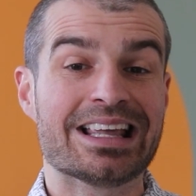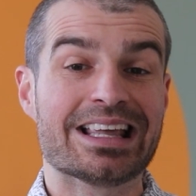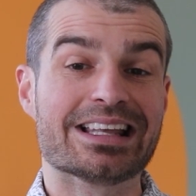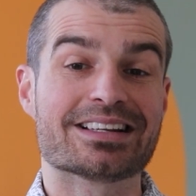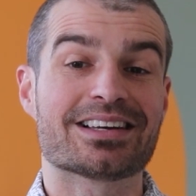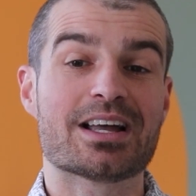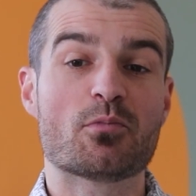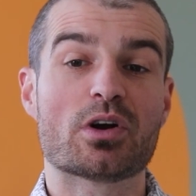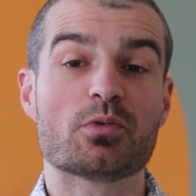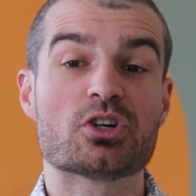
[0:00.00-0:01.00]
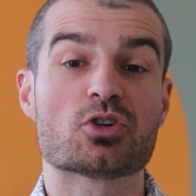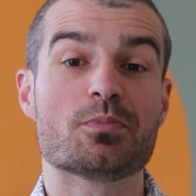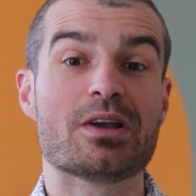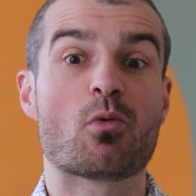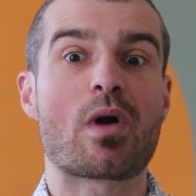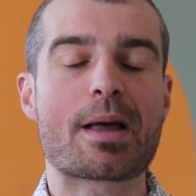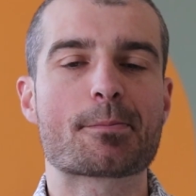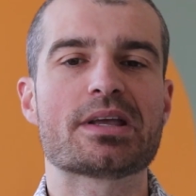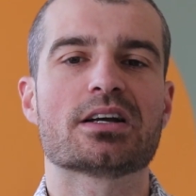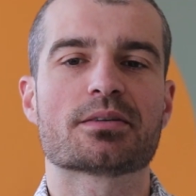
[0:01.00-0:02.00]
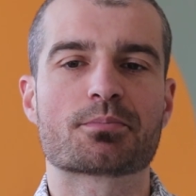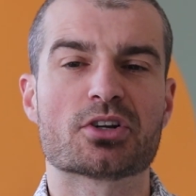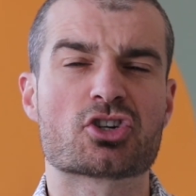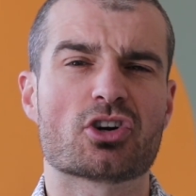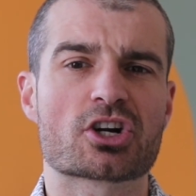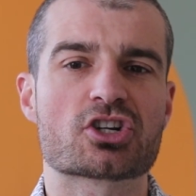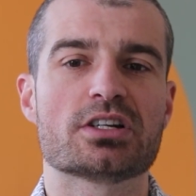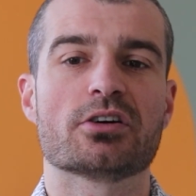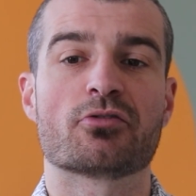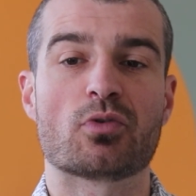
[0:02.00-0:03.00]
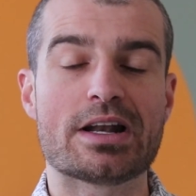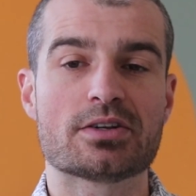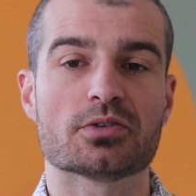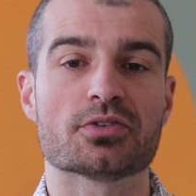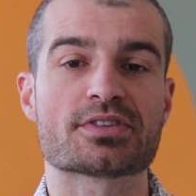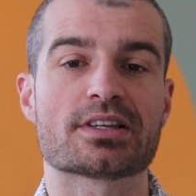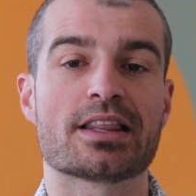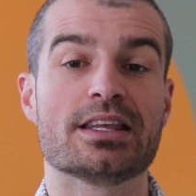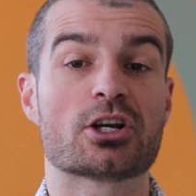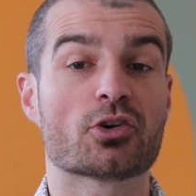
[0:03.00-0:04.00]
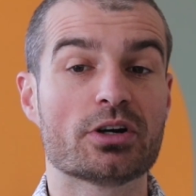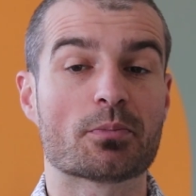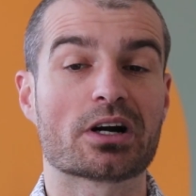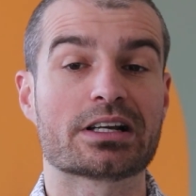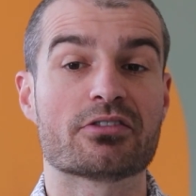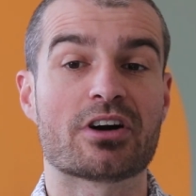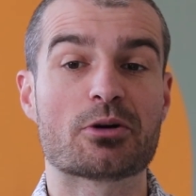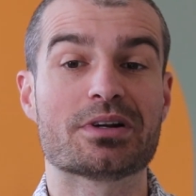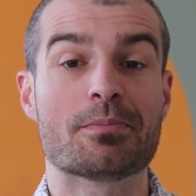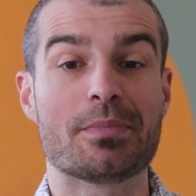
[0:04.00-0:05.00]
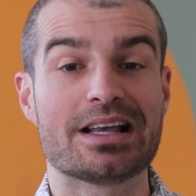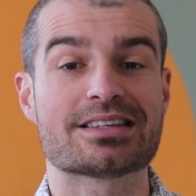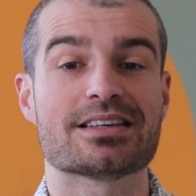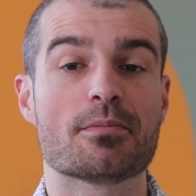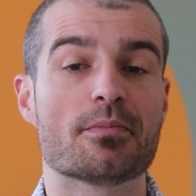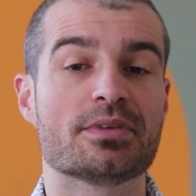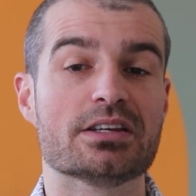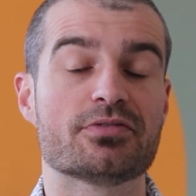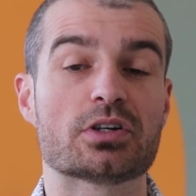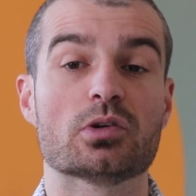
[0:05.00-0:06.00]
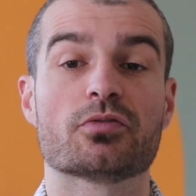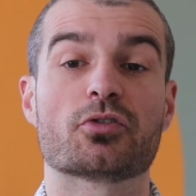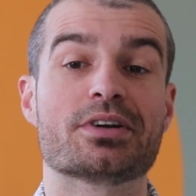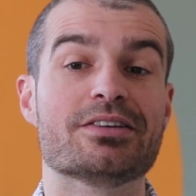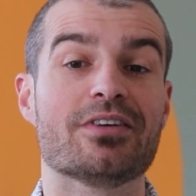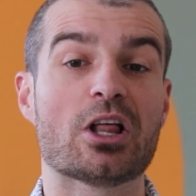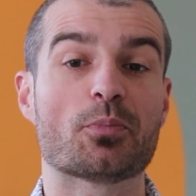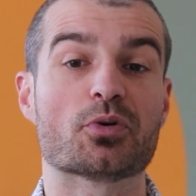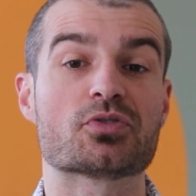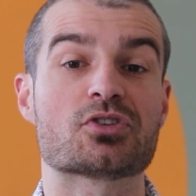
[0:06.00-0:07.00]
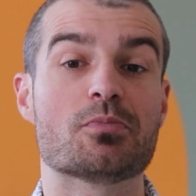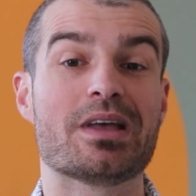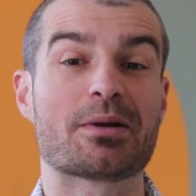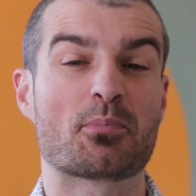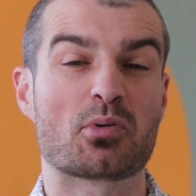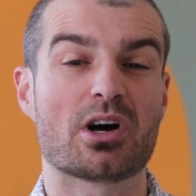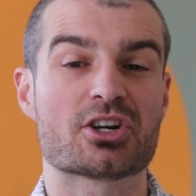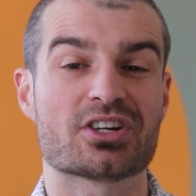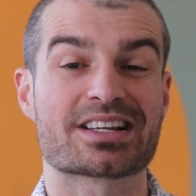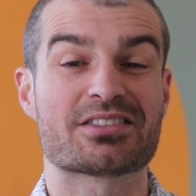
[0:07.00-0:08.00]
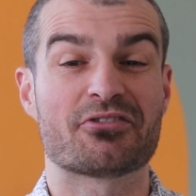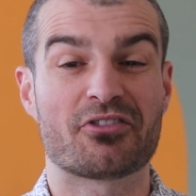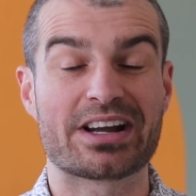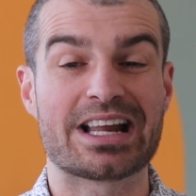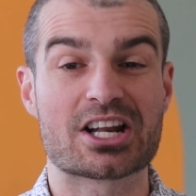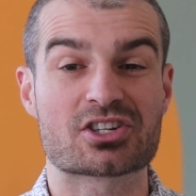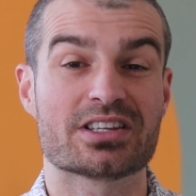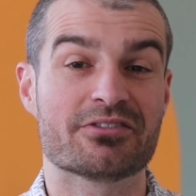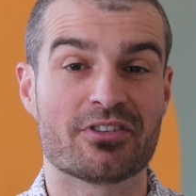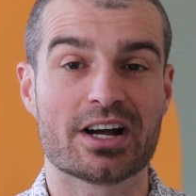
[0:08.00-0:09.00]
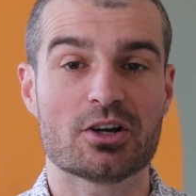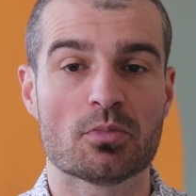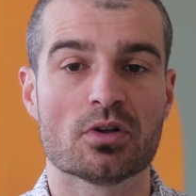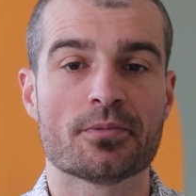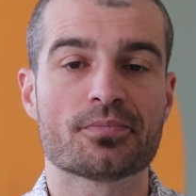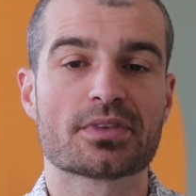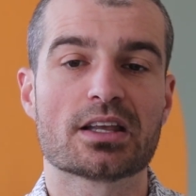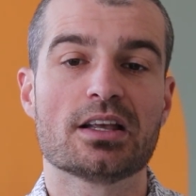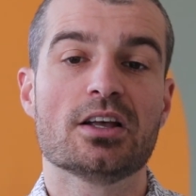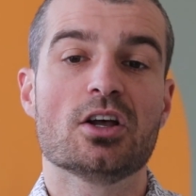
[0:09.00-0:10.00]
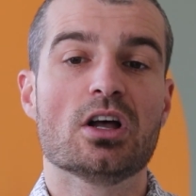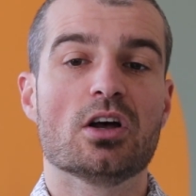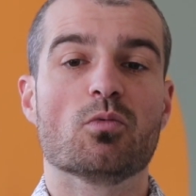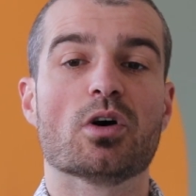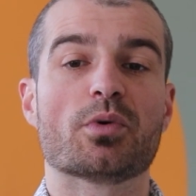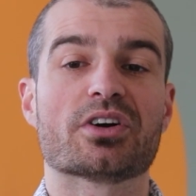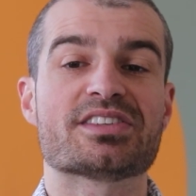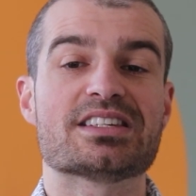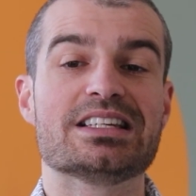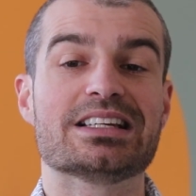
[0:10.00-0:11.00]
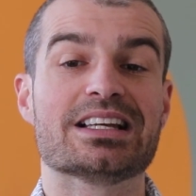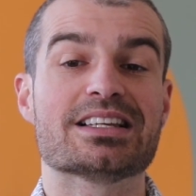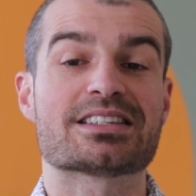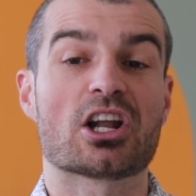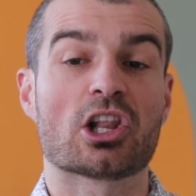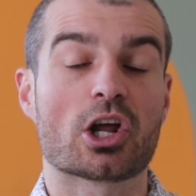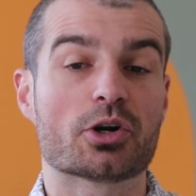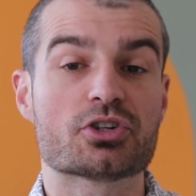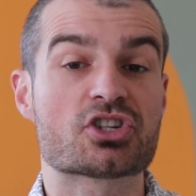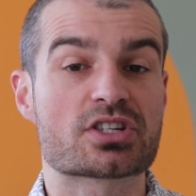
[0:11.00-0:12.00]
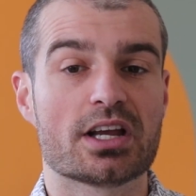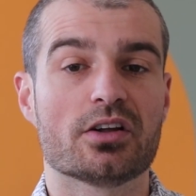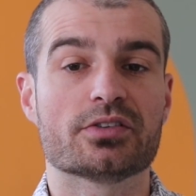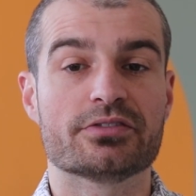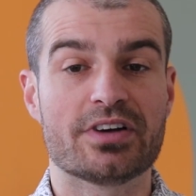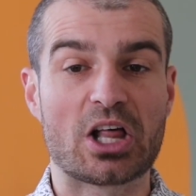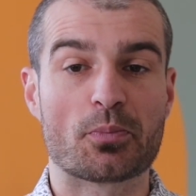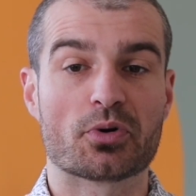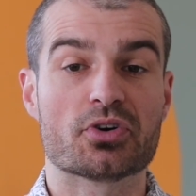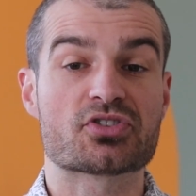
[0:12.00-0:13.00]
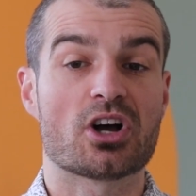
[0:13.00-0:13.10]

In a time where we should be ramping up construction of rentals, the current market environment makes it difficult for developers to make projects financially viable. What we are seeing is large-scale developers,